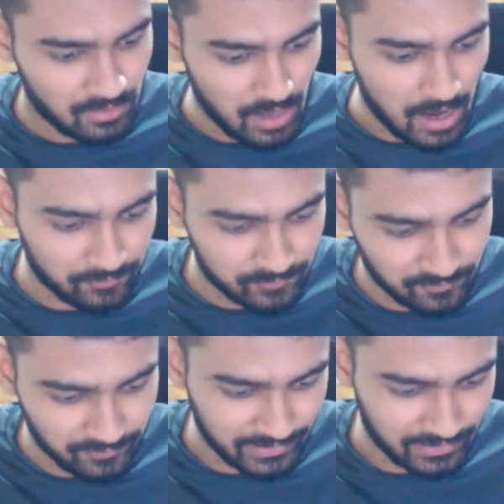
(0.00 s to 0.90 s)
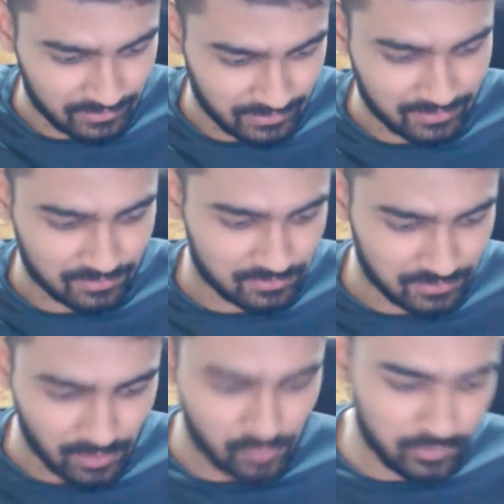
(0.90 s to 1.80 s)
after finding, like,
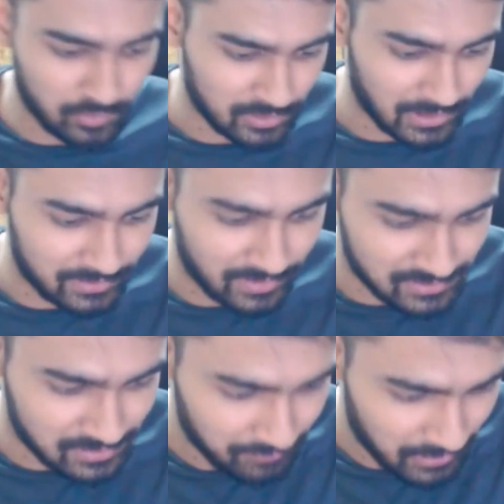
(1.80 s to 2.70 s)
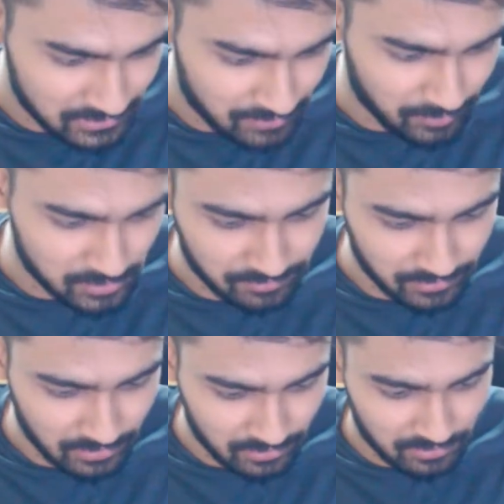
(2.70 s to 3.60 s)
now you know that there is some answer
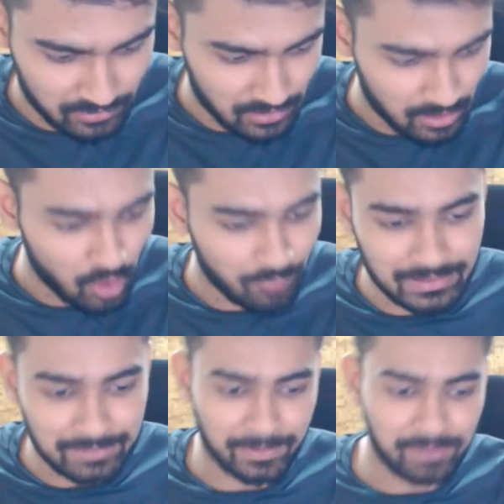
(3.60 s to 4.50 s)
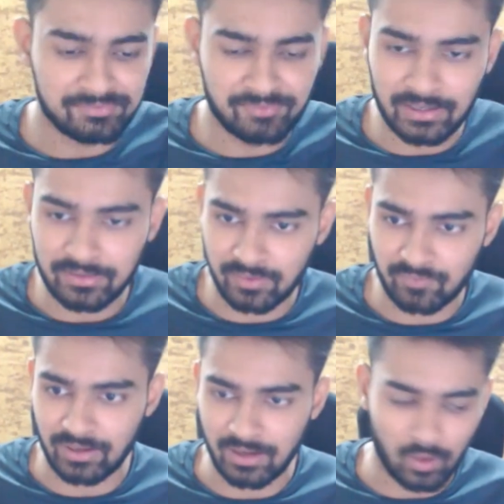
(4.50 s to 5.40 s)
possible. How many pipes will it
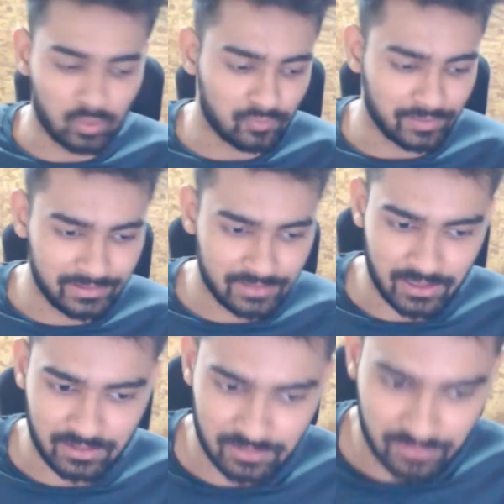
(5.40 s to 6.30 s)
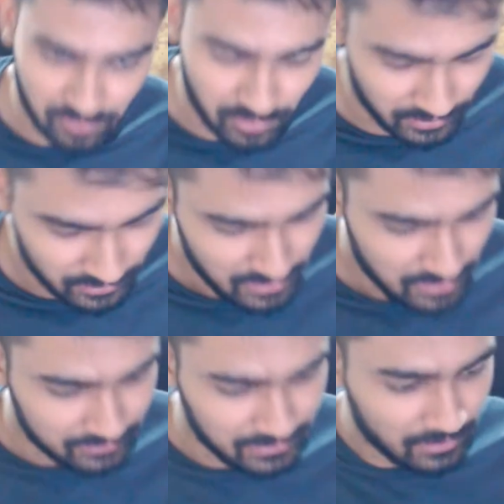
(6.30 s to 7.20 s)
require? How to find that? Okay,
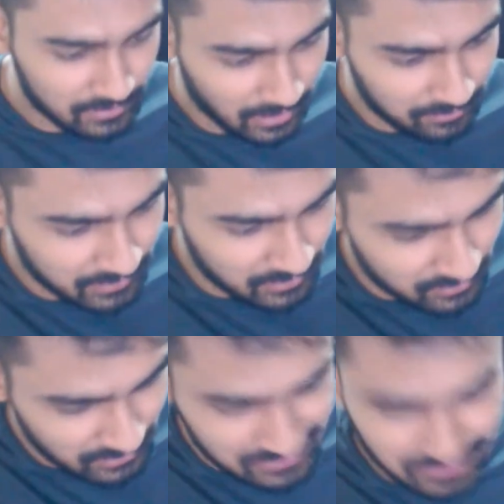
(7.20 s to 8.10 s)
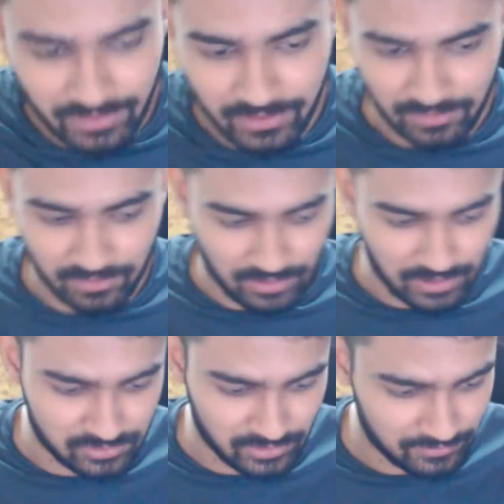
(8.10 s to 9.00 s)
that can be easily done
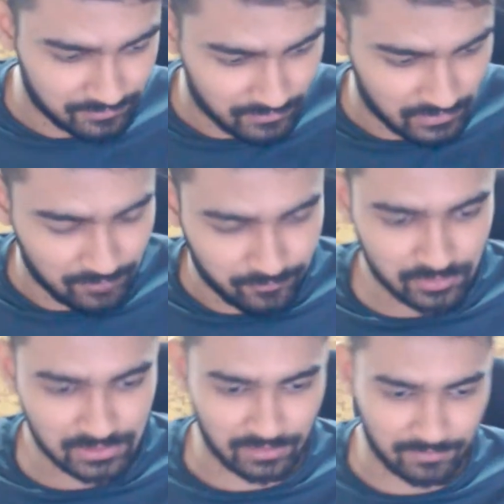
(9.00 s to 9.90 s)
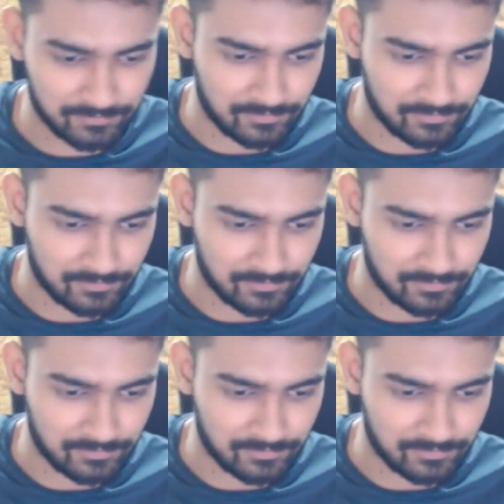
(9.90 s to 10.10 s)
actually. If you see,